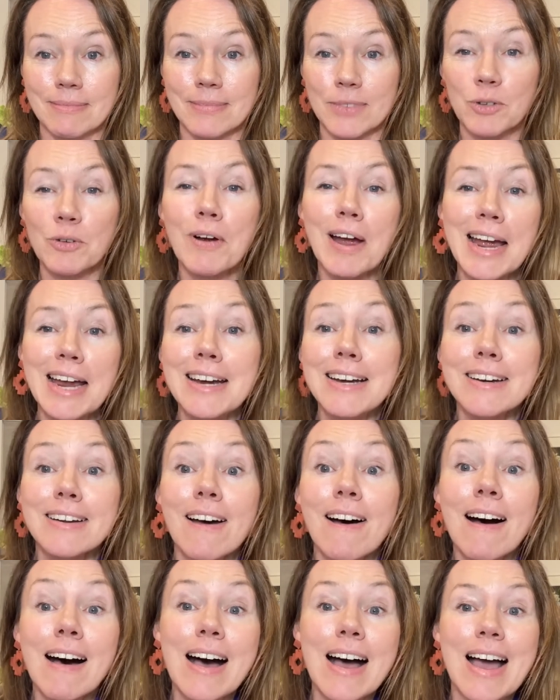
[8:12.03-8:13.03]
trained
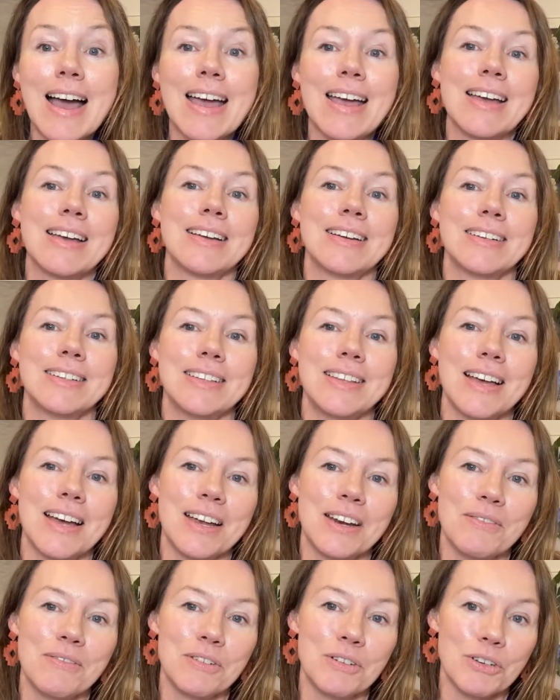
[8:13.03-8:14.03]
eye
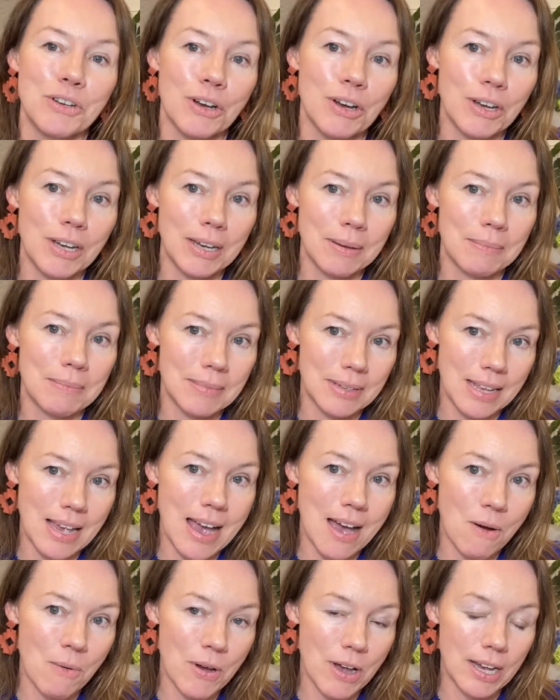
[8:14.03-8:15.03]
that if you show him the
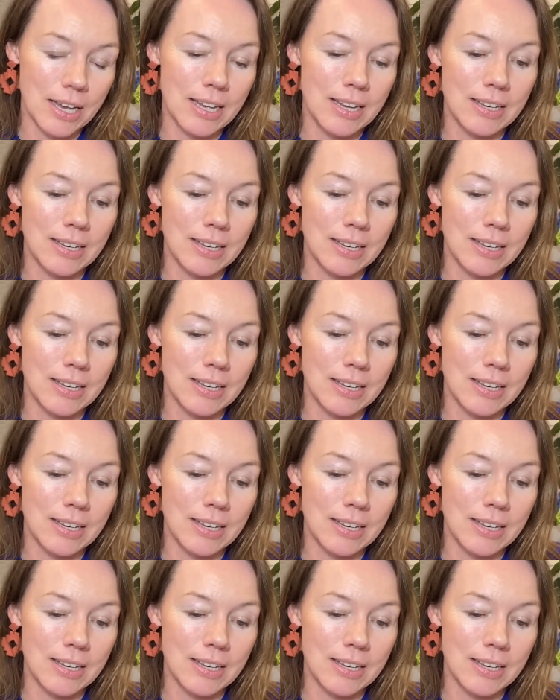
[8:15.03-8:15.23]
artwork,